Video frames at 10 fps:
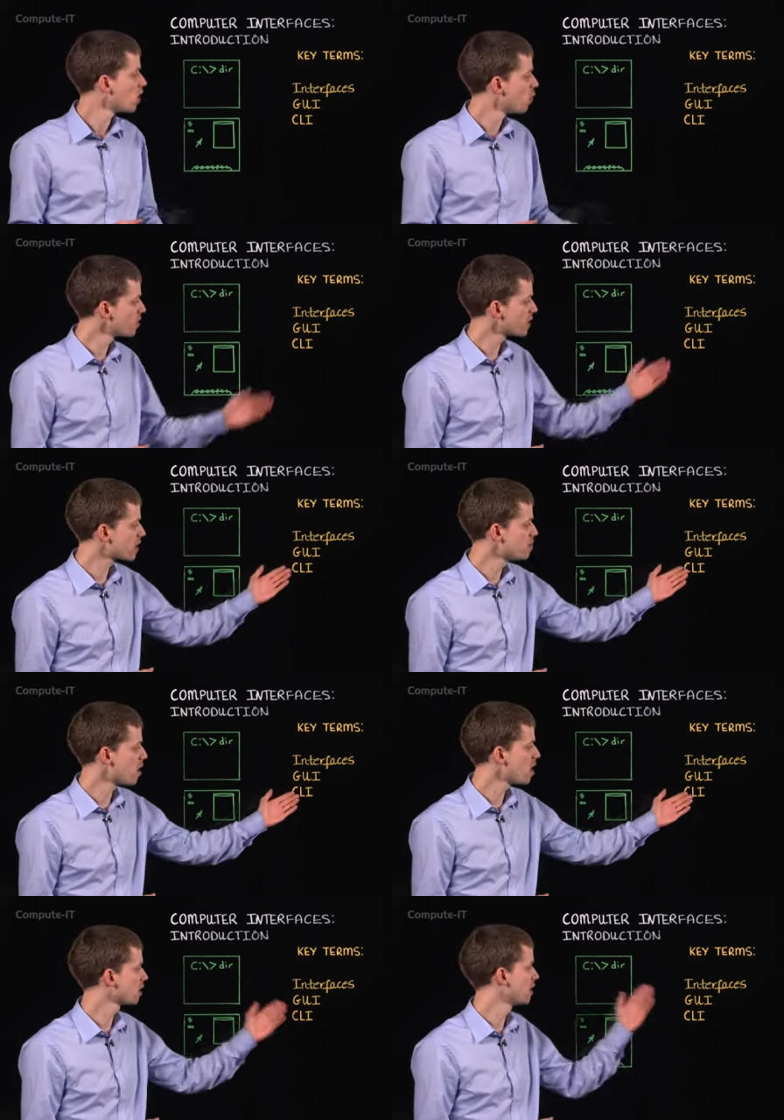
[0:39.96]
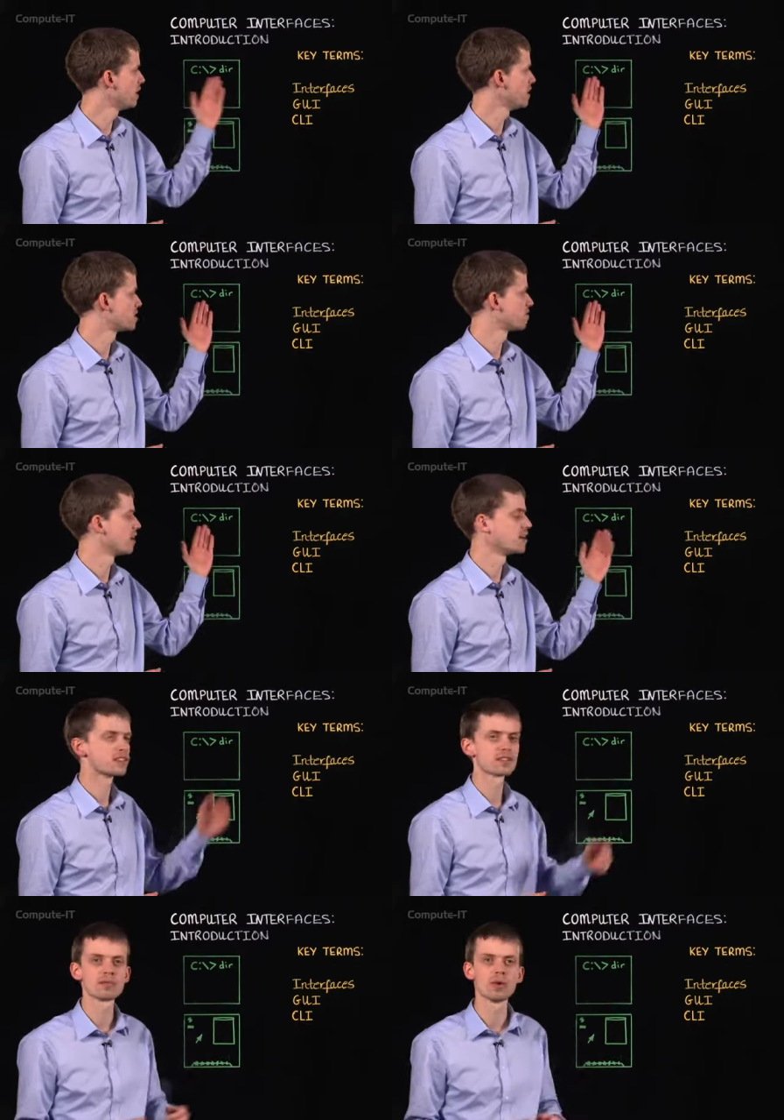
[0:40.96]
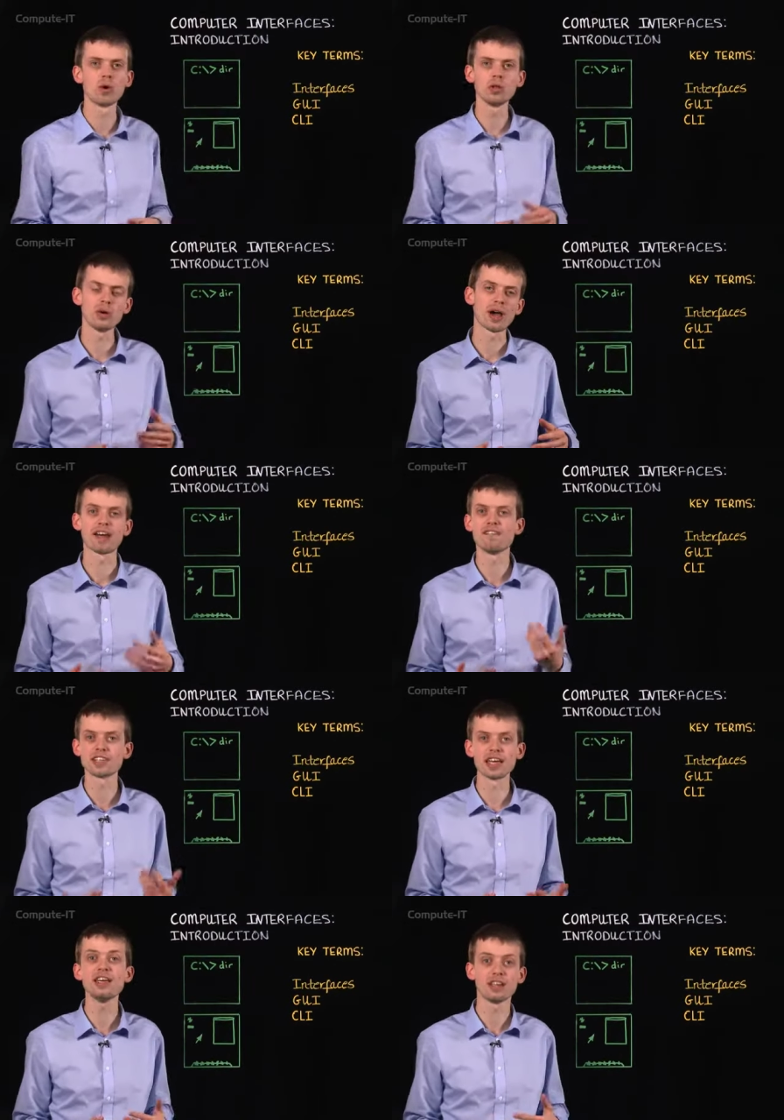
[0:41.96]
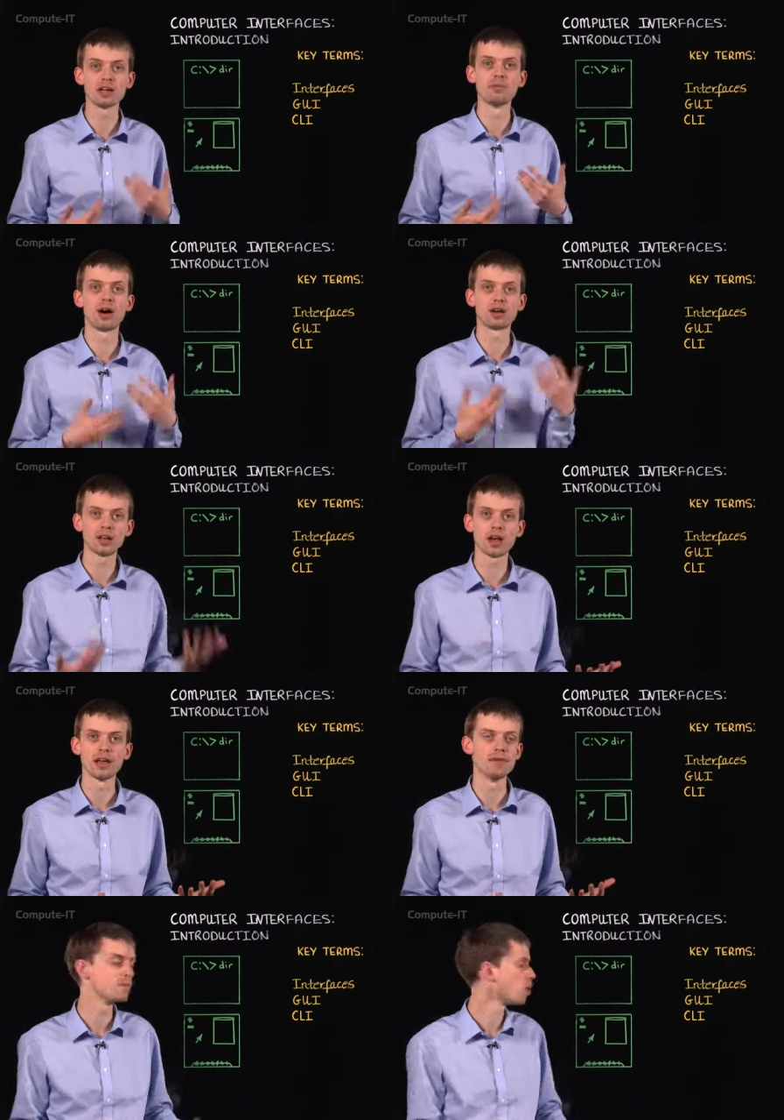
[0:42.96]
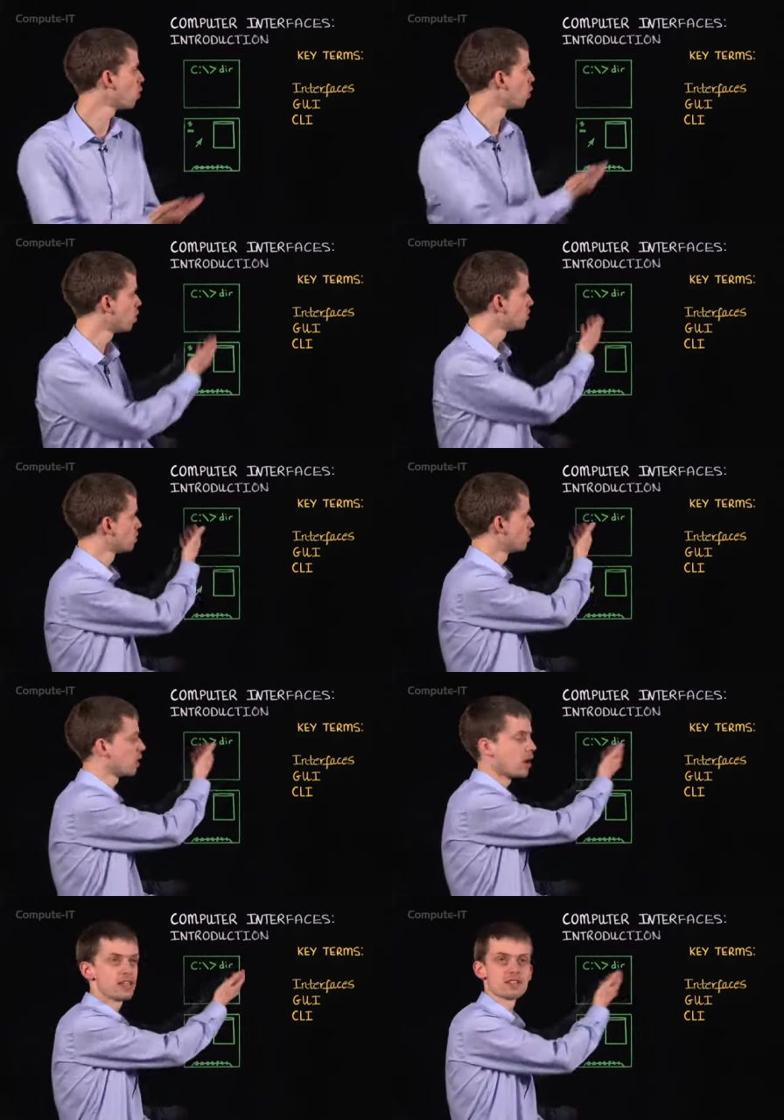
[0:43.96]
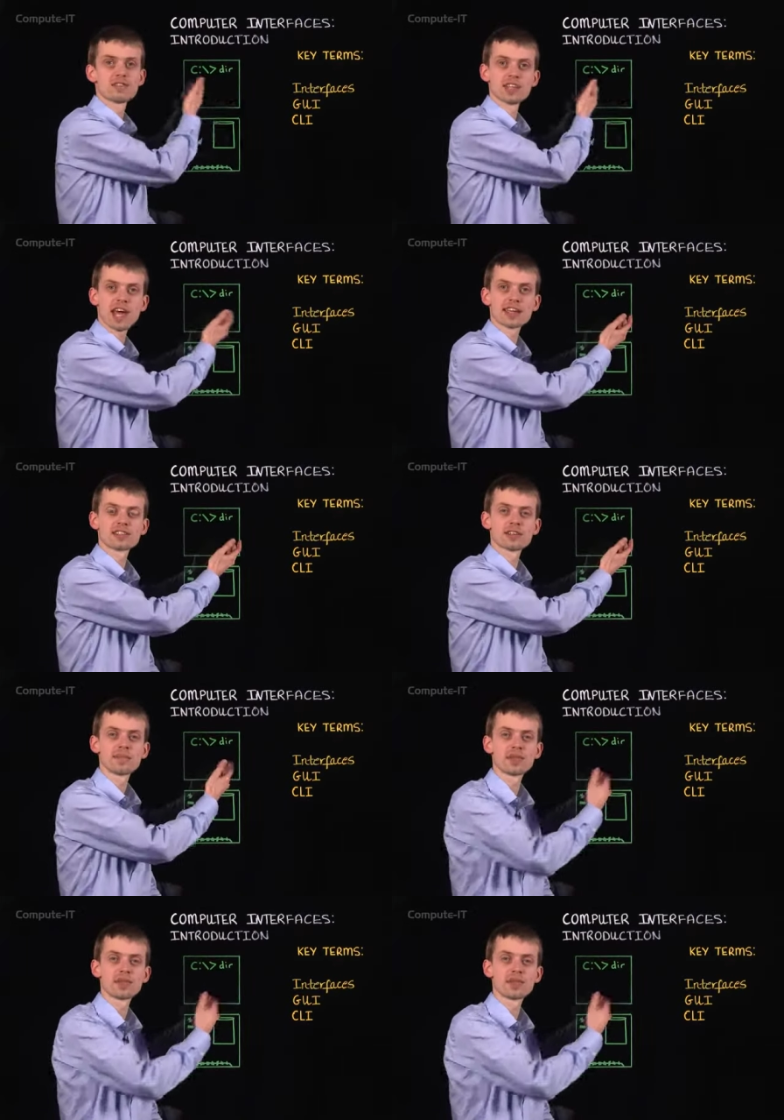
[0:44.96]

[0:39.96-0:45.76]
With a command line interface, all you have is a command line, or lines of text.